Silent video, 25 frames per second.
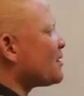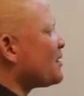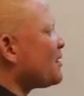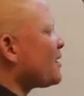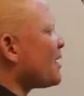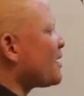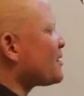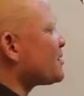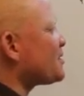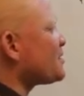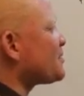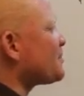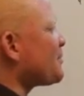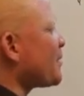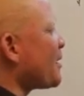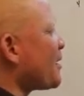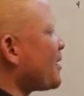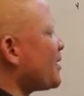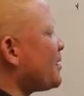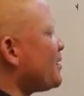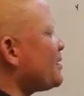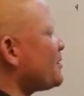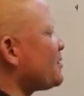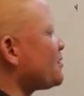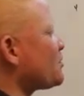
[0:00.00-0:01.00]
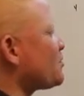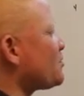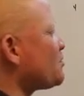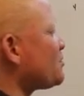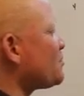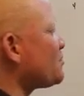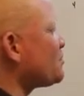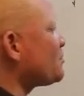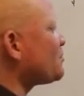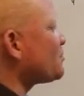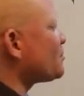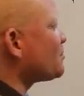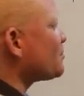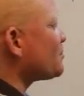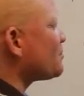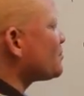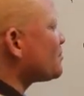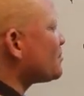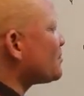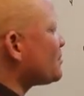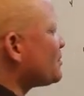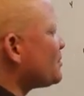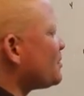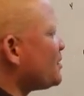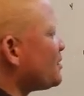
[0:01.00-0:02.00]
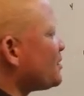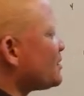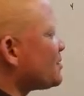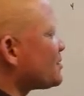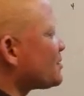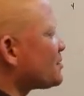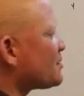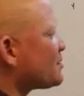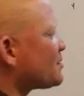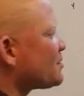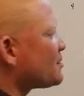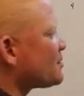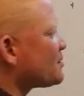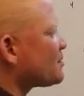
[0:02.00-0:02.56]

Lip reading: that is parallel to this.